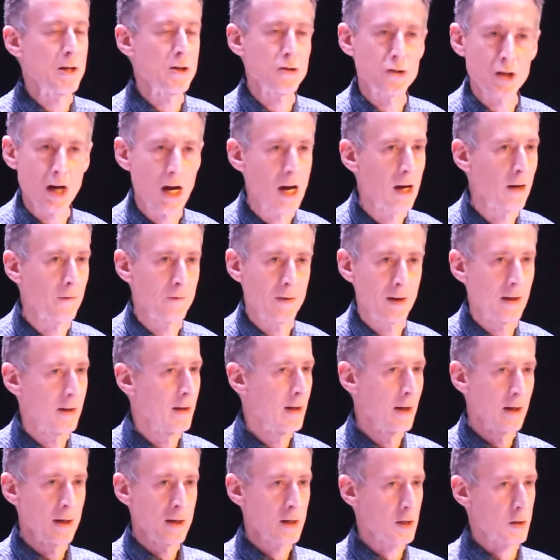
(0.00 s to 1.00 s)
been jailed for
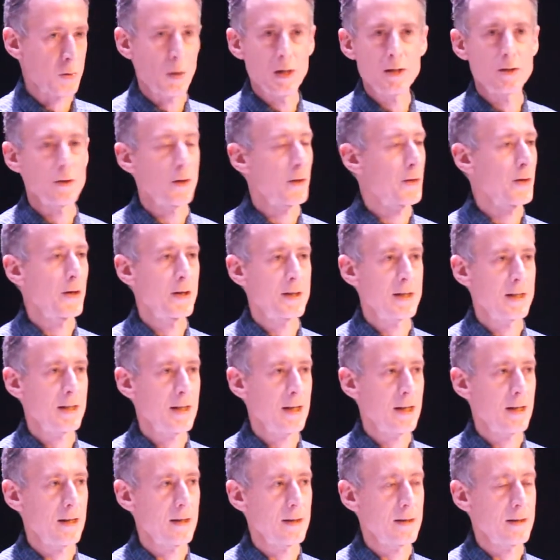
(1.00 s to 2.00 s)
20 or 30
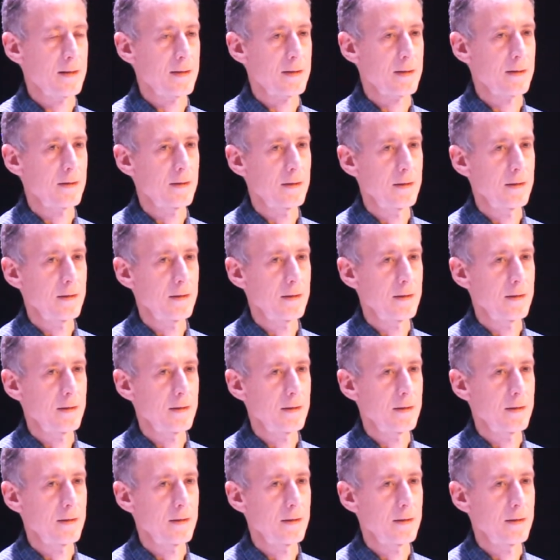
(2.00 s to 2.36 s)
years.